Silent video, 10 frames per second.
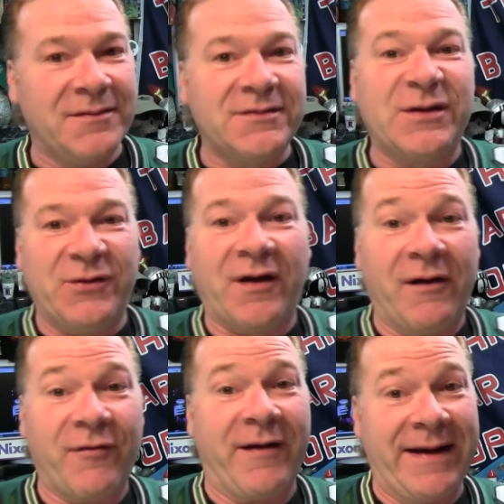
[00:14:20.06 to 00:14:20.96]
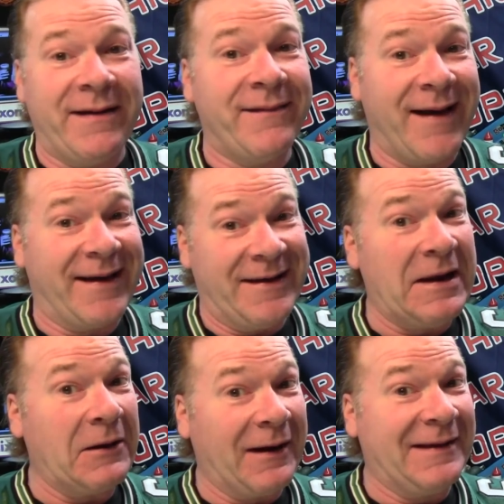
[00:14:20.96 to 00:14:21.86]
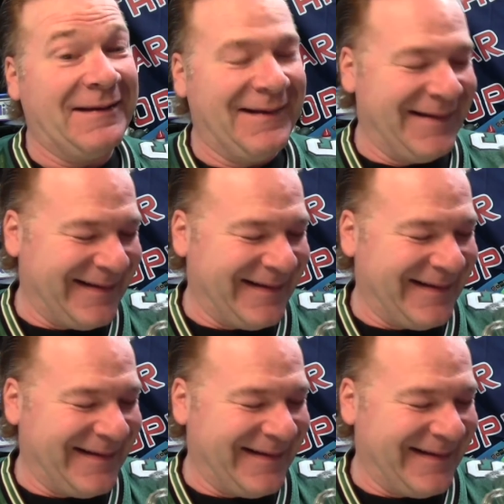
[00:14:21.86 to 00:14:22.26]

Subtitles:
She was hovering. I could hear it.